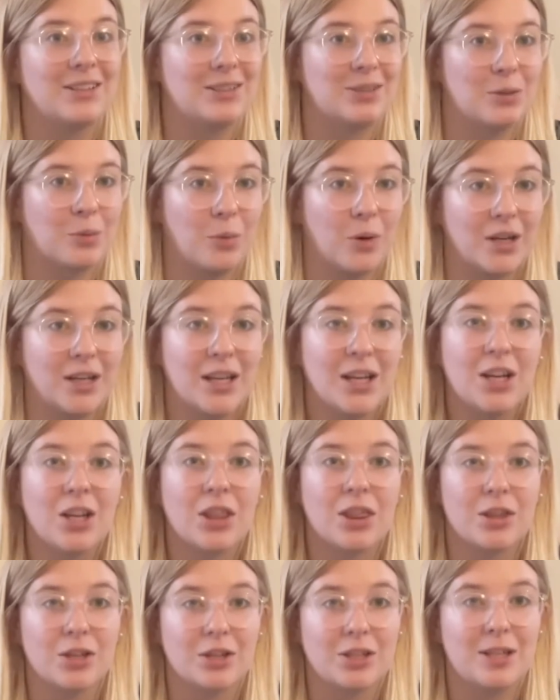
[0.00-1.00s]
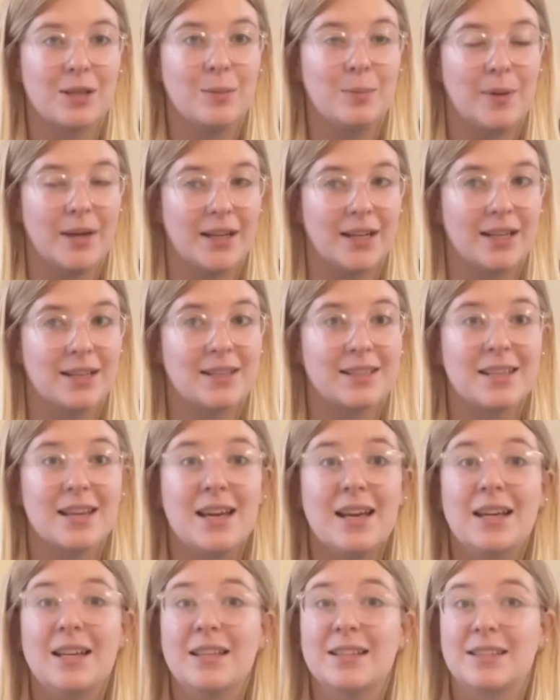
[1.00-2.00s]
20 to 30 minutes.
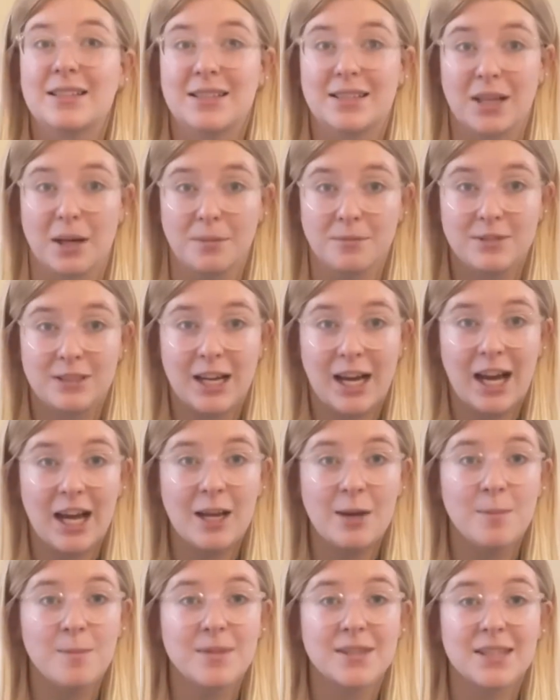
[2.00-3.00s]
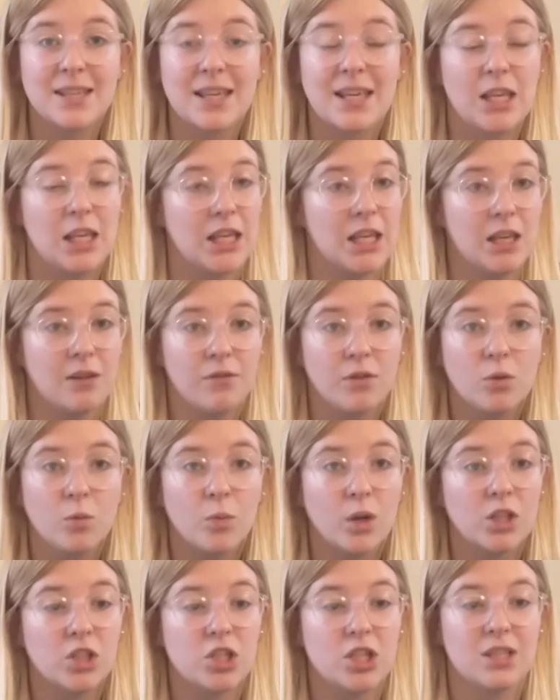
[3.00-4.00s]
Sometimes even
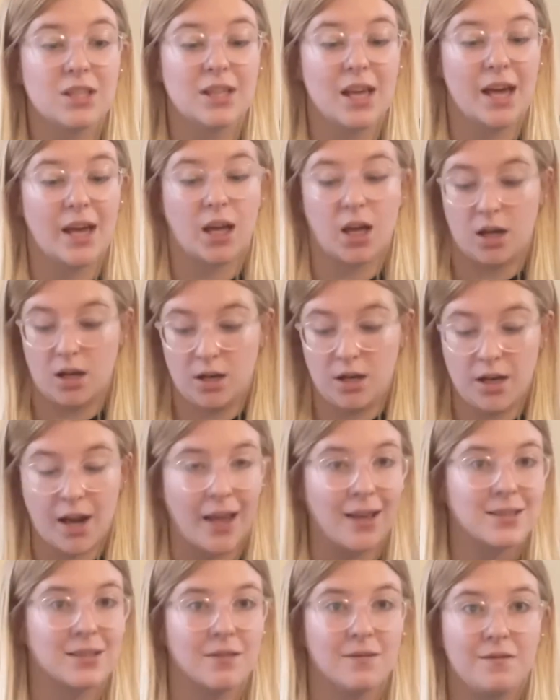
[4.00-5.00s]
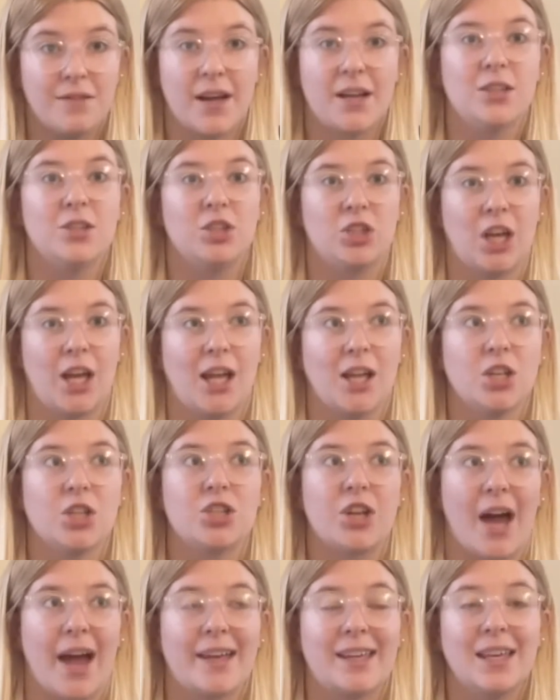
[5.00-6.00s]
when she's like nice and fed and
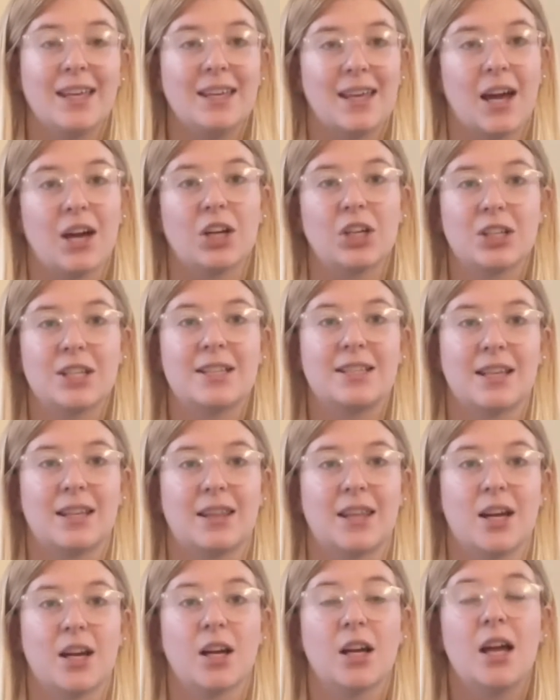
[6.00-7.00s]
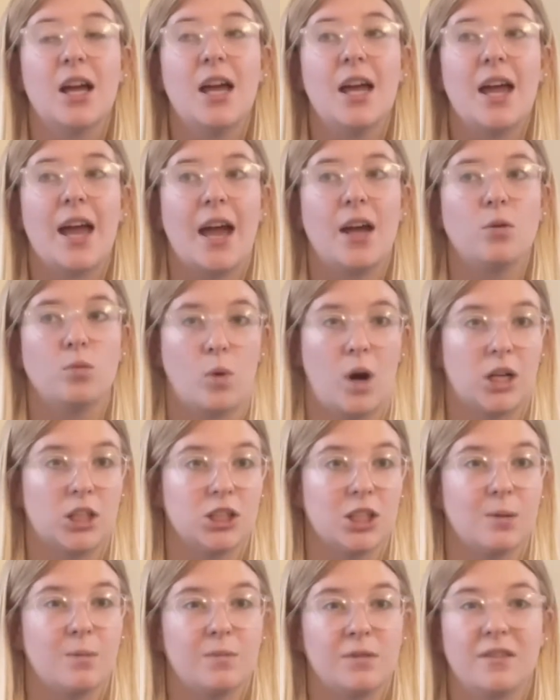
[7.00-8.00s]
changed, I can get her to sit there and watch
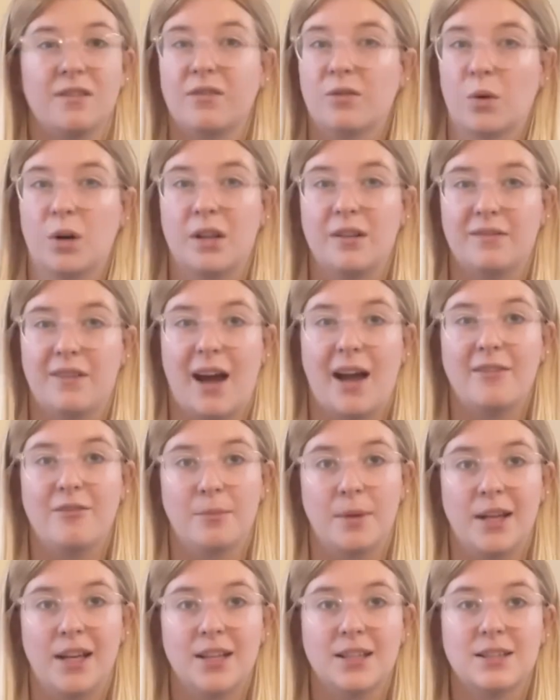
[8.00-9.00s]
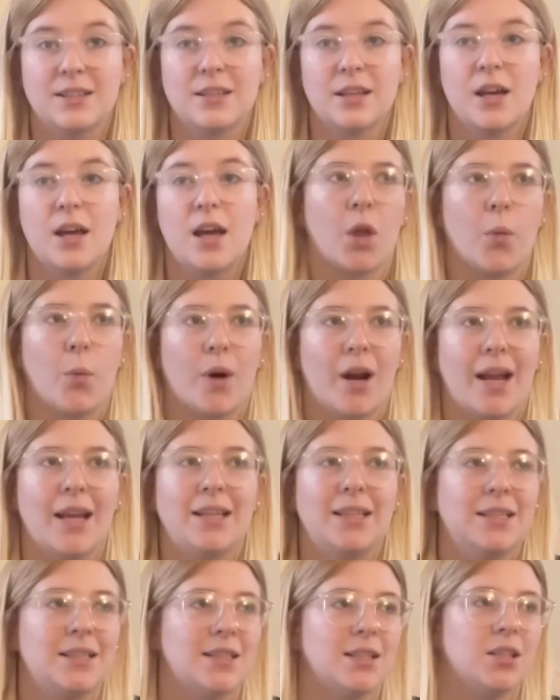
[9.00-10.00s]
them for 45 minutes. When I
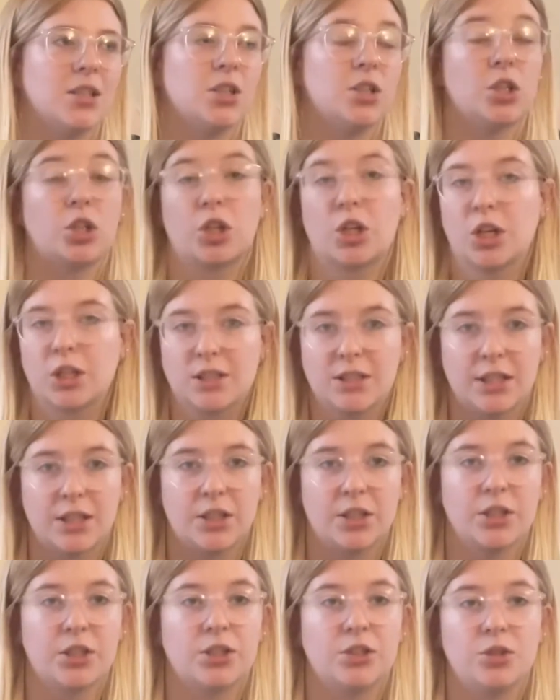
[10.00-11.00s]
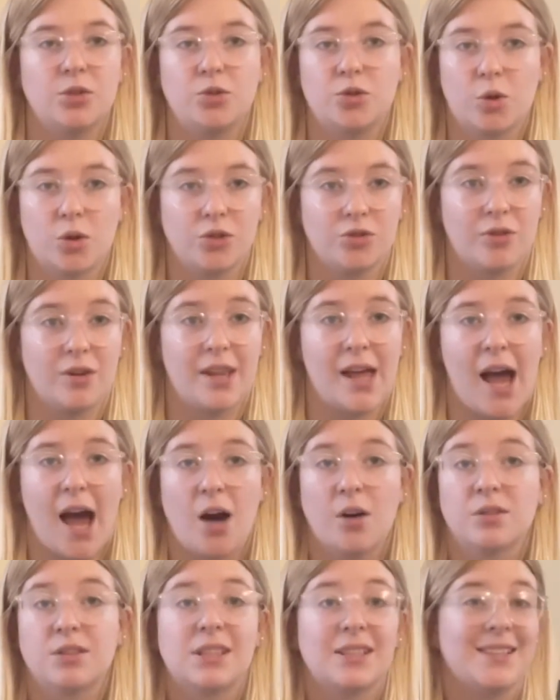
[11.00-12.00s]
need to cook dinner, do chores around the
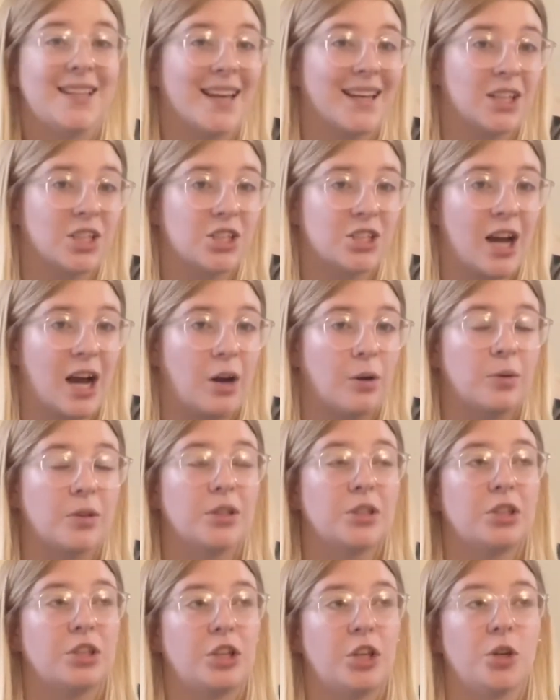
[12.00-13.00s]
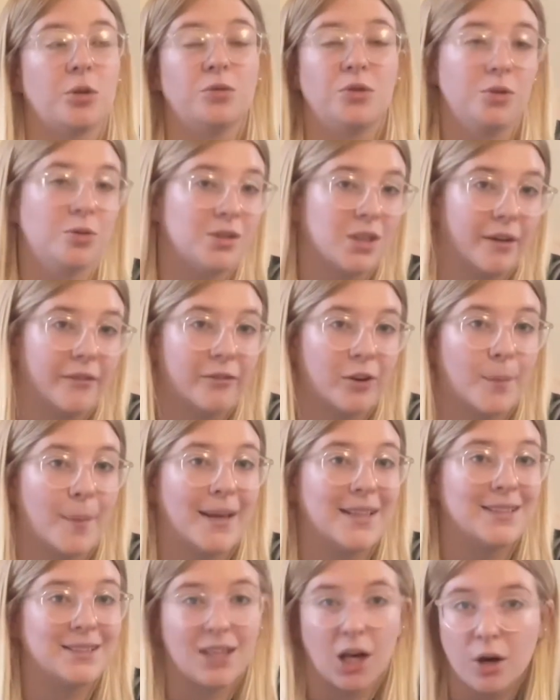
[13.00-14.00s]
house, take a shower, you know, do stuff for
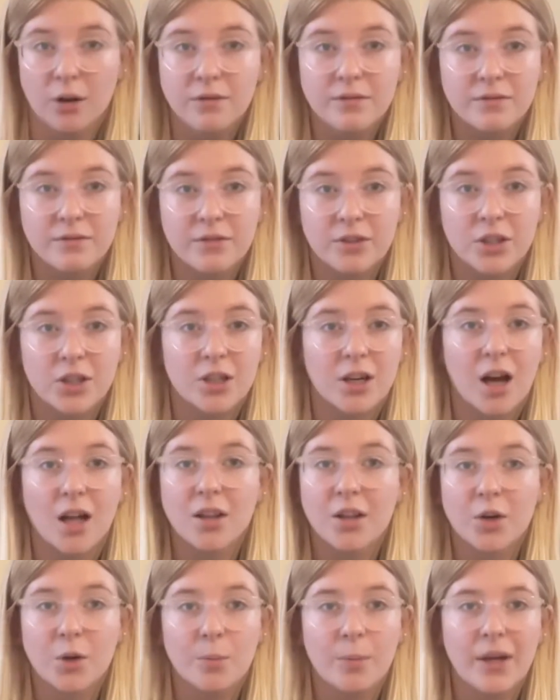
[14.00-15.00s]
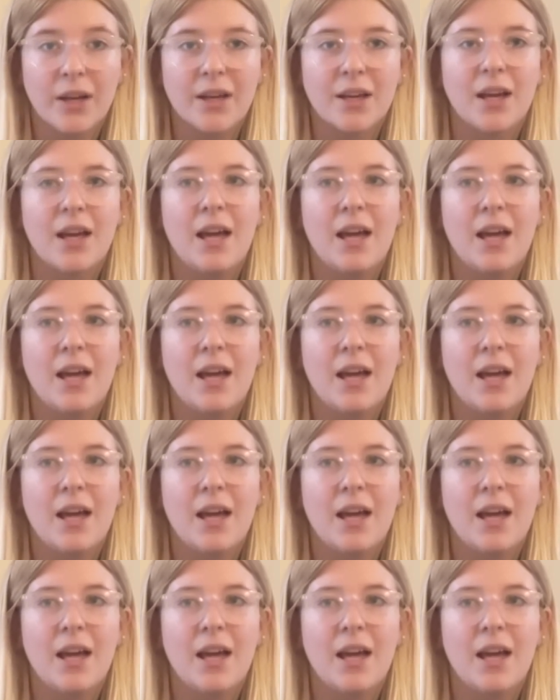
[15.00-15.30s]
myself for a little bit,